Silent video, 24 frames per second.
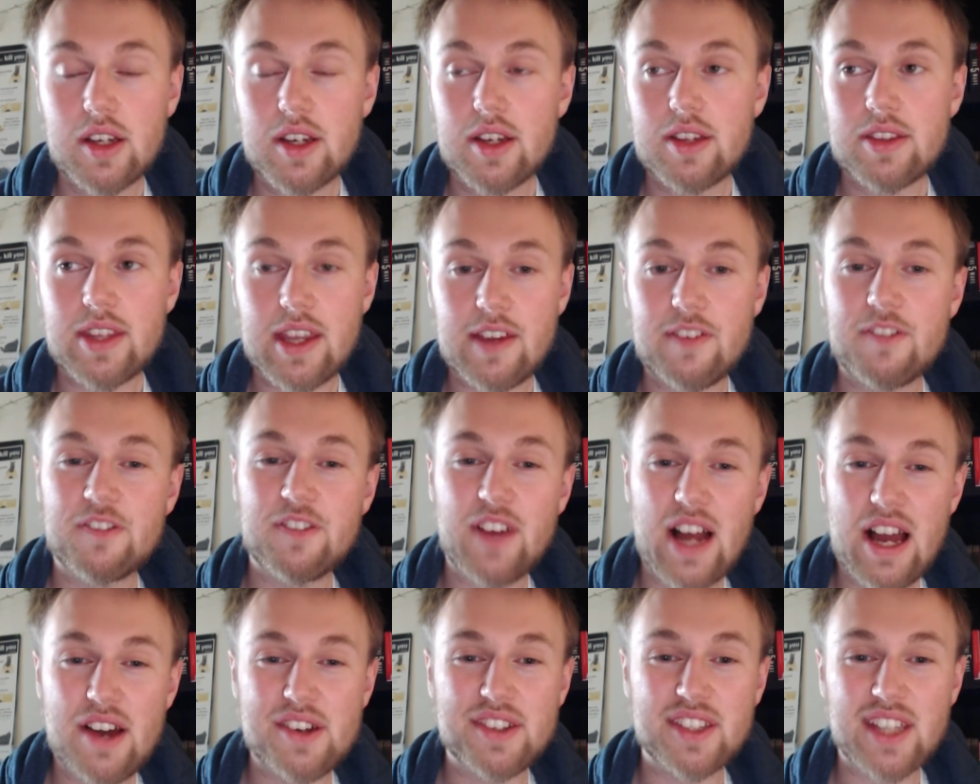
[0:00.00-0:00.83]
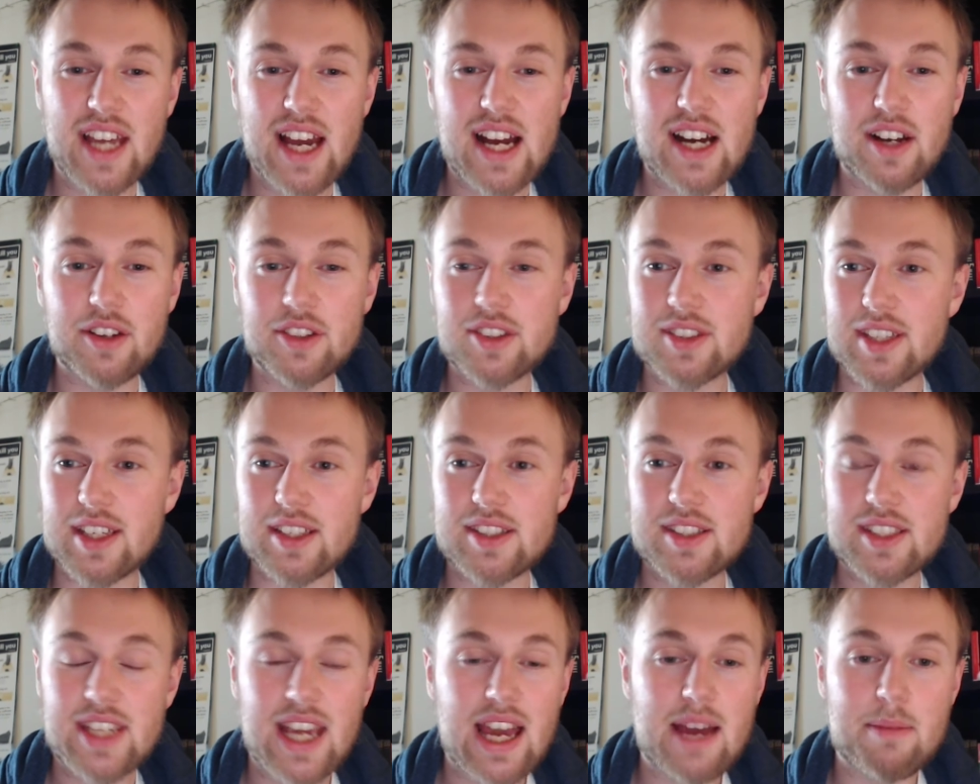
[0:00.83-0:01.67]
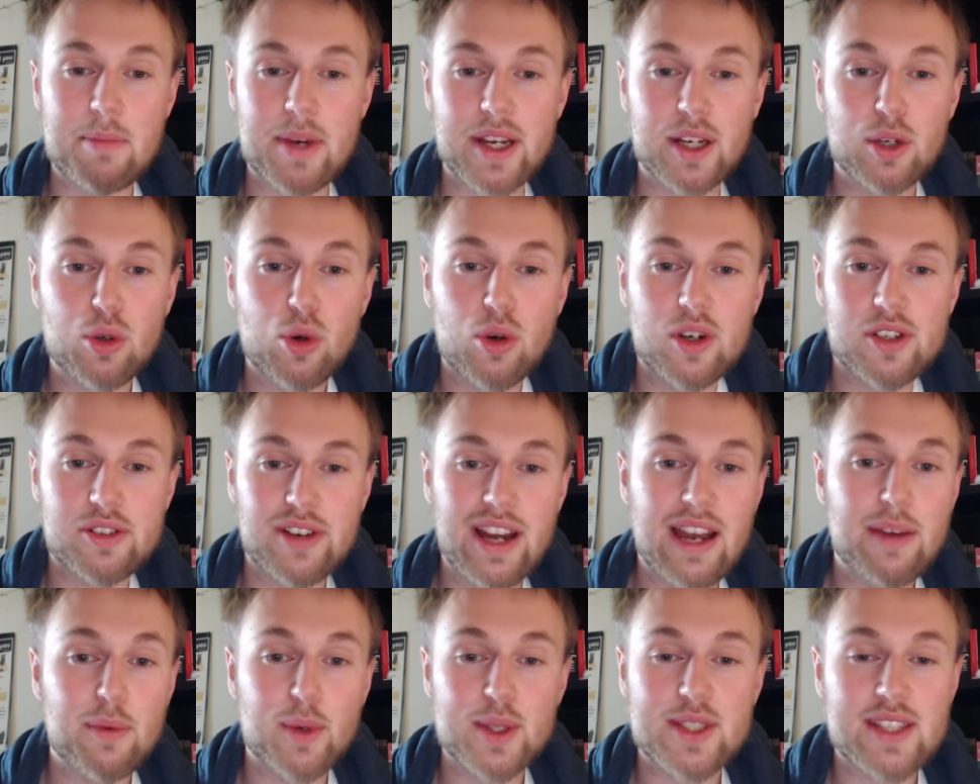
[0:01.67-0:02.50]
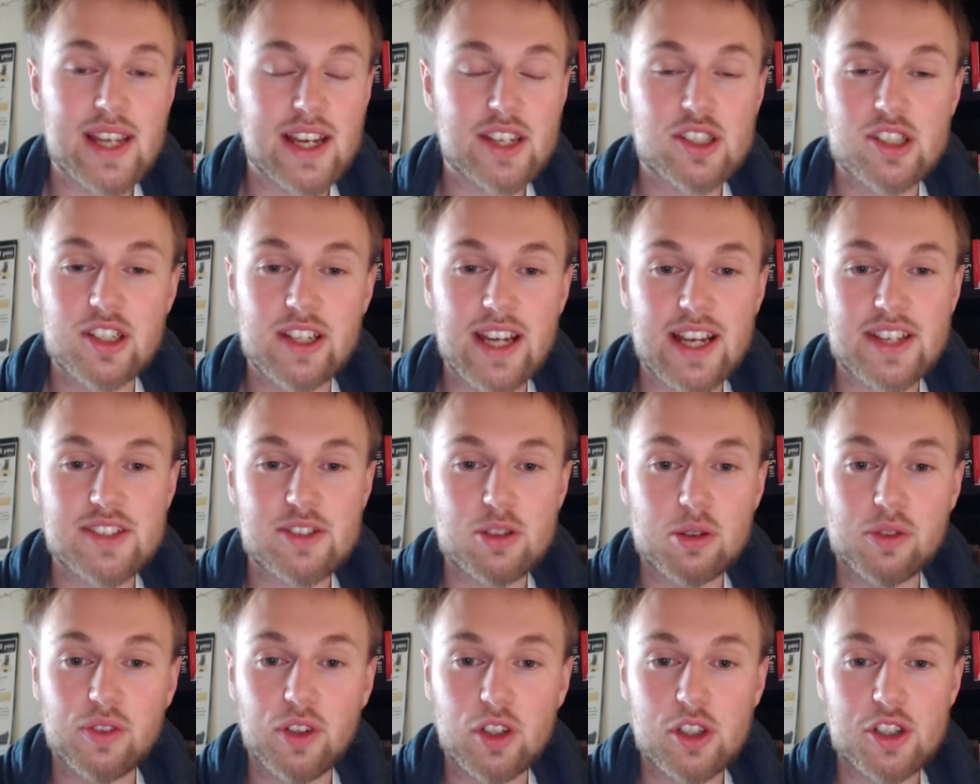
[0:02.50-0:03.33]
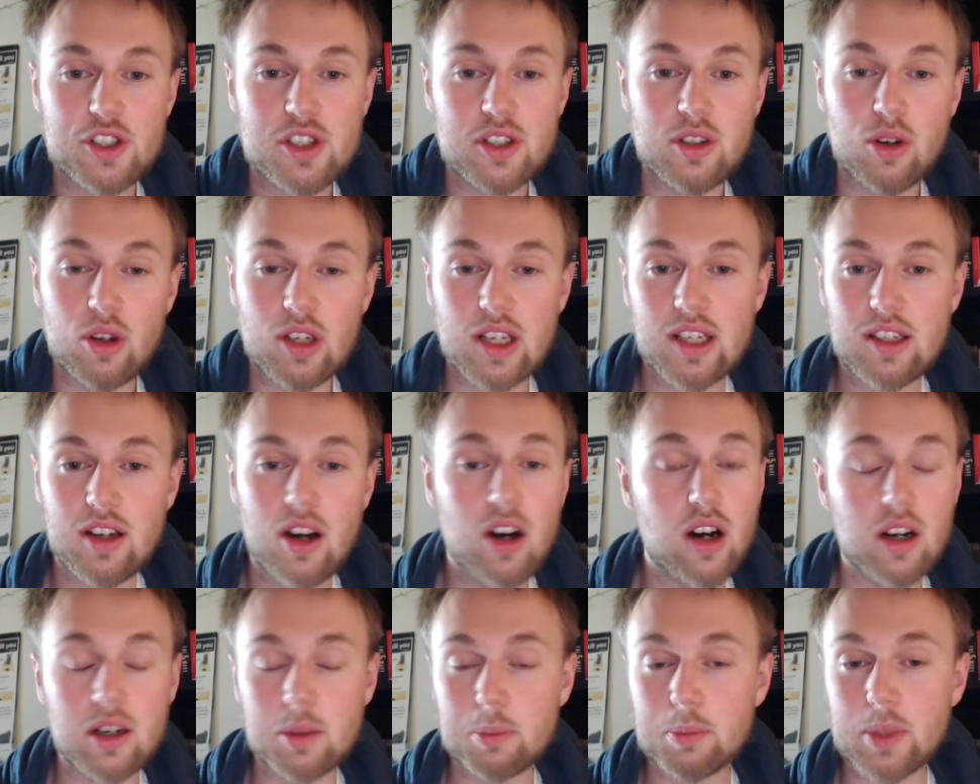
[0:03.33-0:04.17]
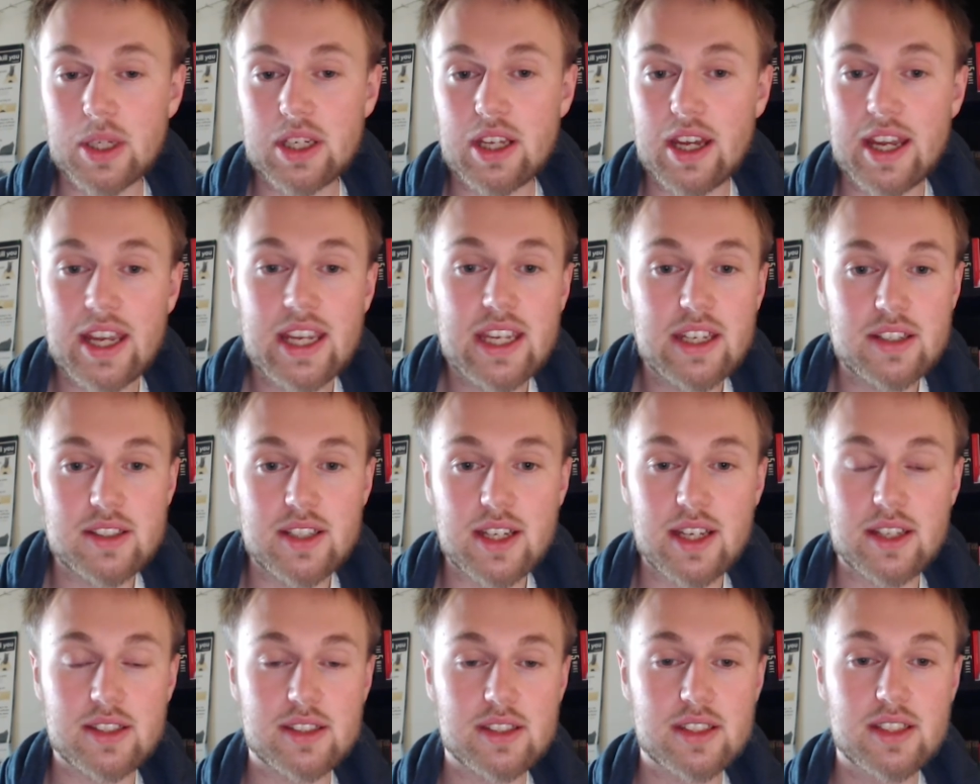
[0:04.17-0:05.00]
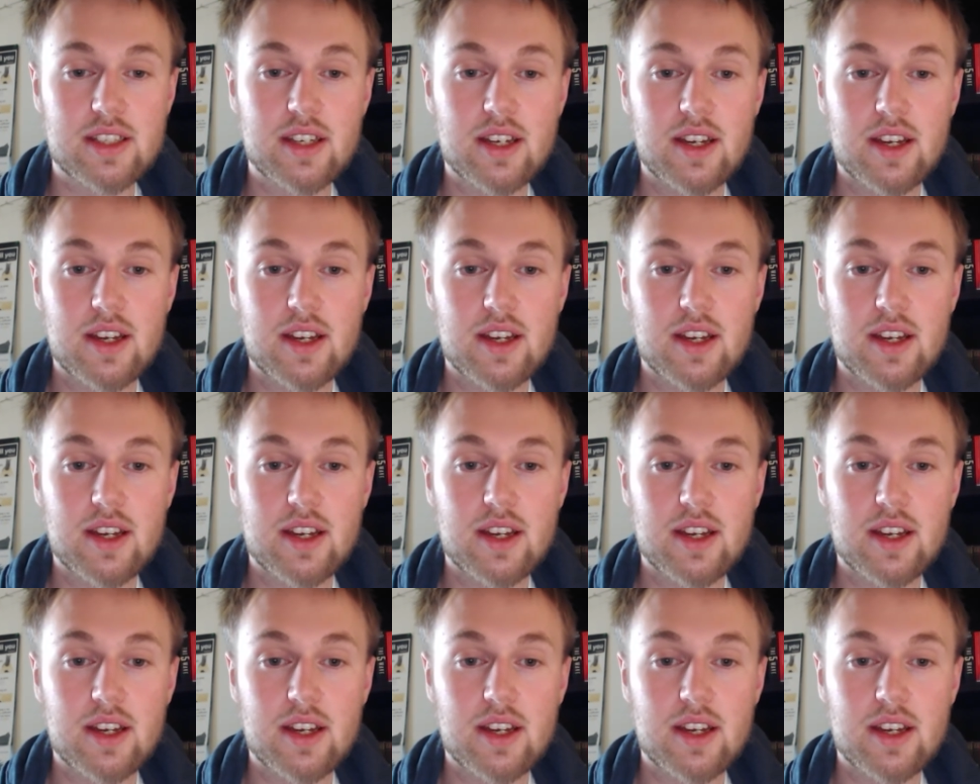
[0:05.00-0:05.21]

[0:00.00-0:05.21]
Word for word: They found out that, yeah, my core drive was actually extroversion all along, but I hid it.